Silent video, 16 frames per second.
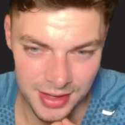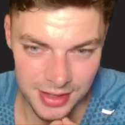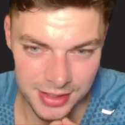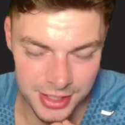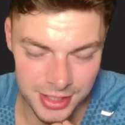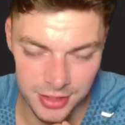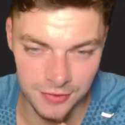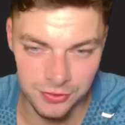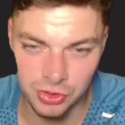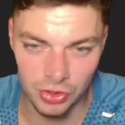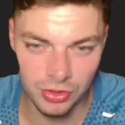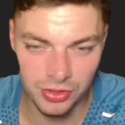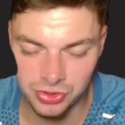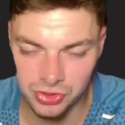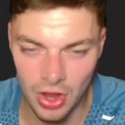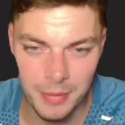they've done
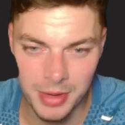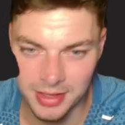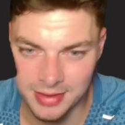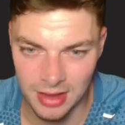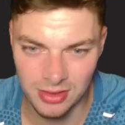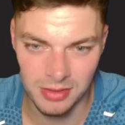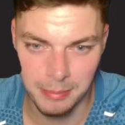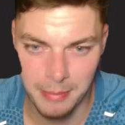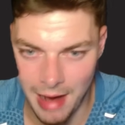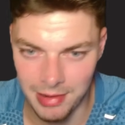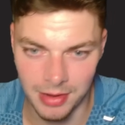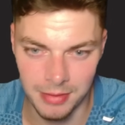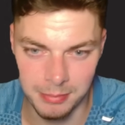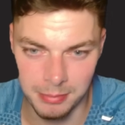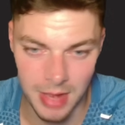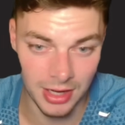this so many times, the
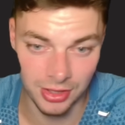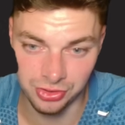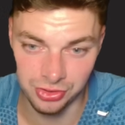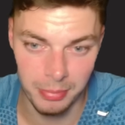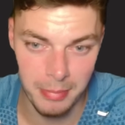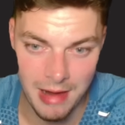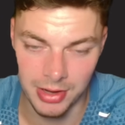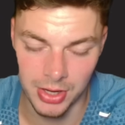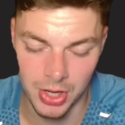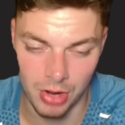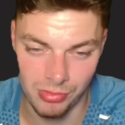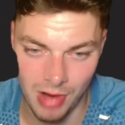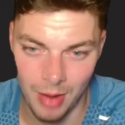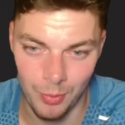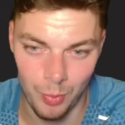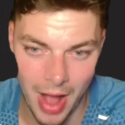manager
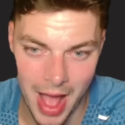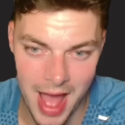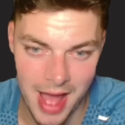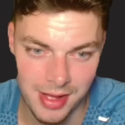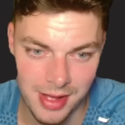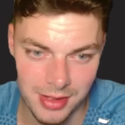merry-go-round, where,